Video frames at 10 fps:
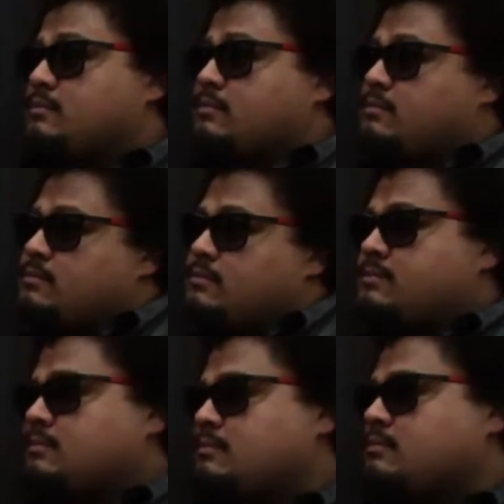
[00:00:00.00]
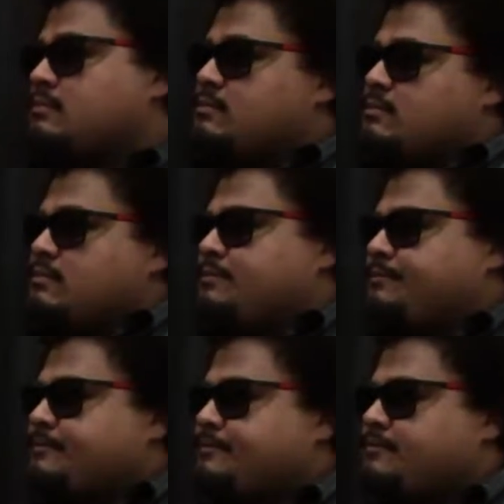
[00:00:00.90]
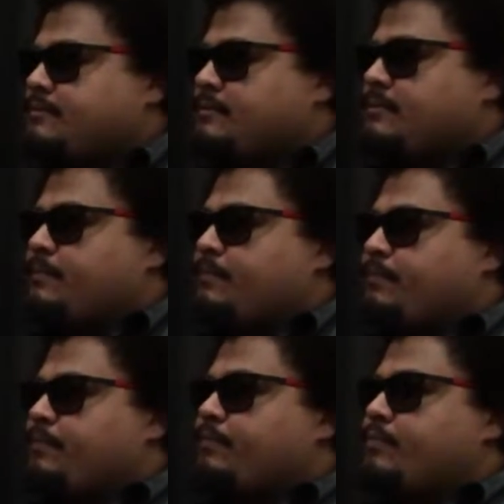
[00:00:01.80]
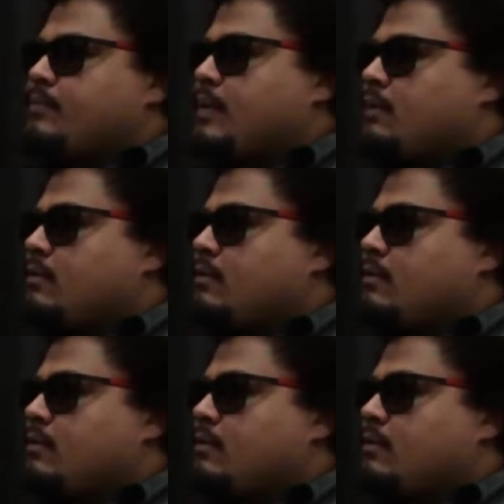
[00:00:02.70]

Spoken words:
(not speaking)